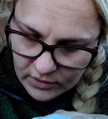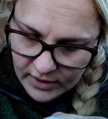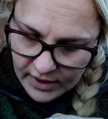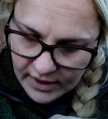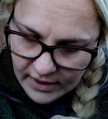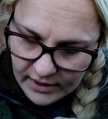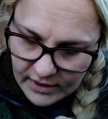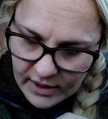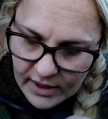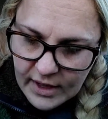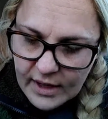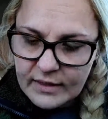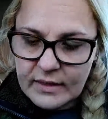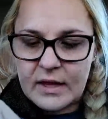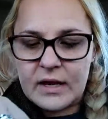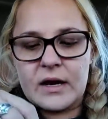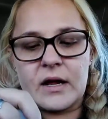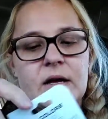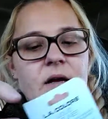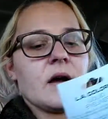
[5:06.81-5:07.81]
Okay, and
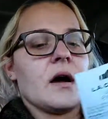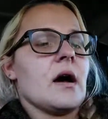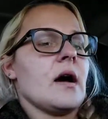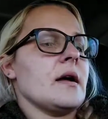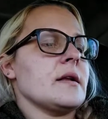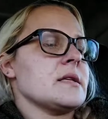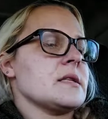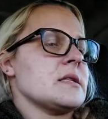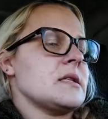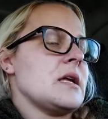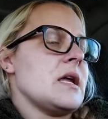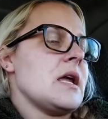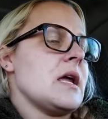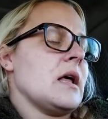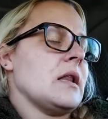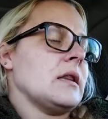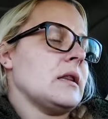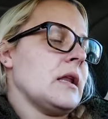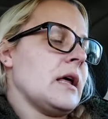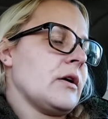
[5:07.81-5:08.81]
then I got
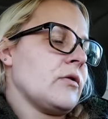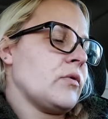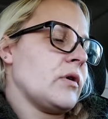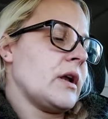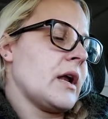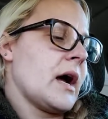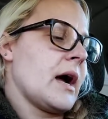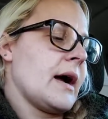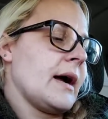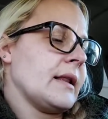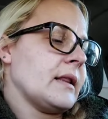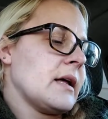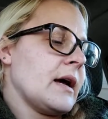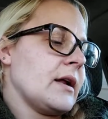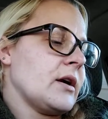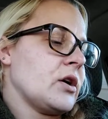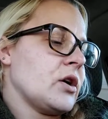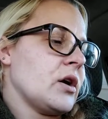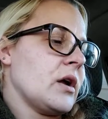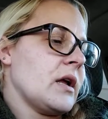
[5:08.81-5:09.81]
the liquid
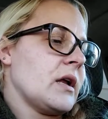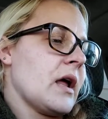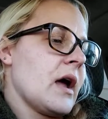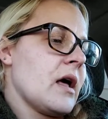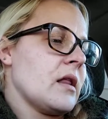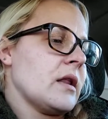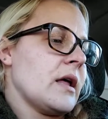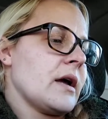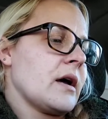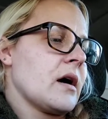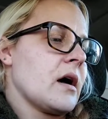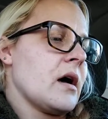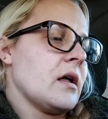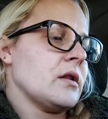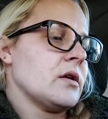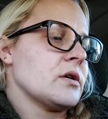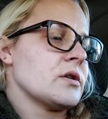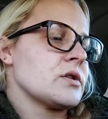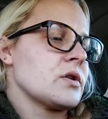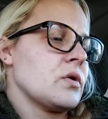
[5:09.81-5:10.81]
eyeliner in LA
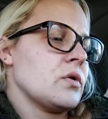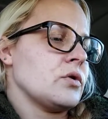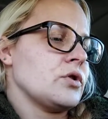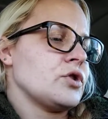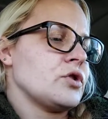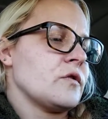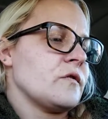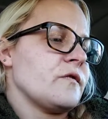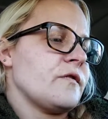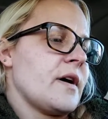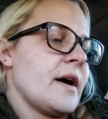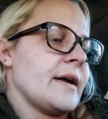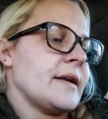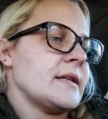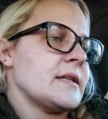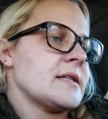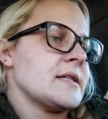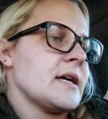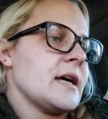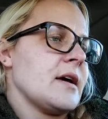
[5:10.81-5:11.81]
Colors Ultra
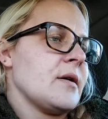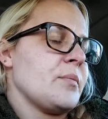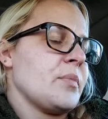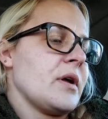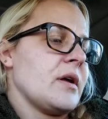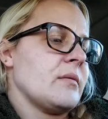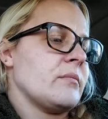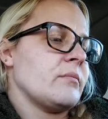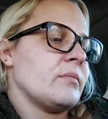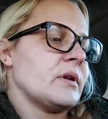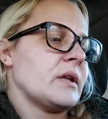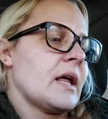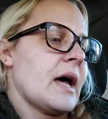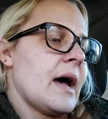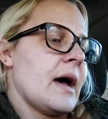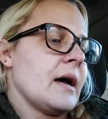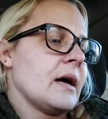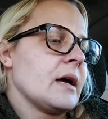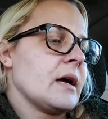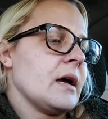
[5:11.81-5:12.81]
Fine Tip in
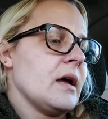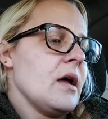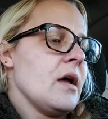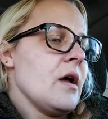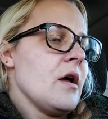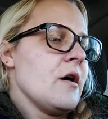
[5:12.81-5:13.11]
black